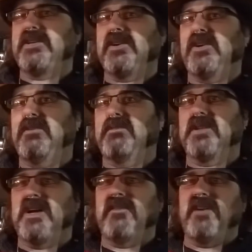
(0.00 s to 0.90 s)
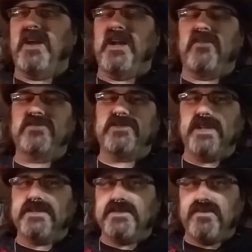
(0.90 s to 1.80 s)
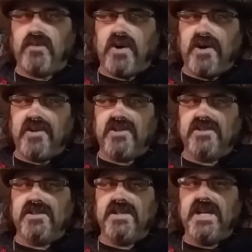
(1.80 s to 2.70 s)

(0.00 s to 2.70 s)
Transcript: a lot of 8-ounce glasses of water.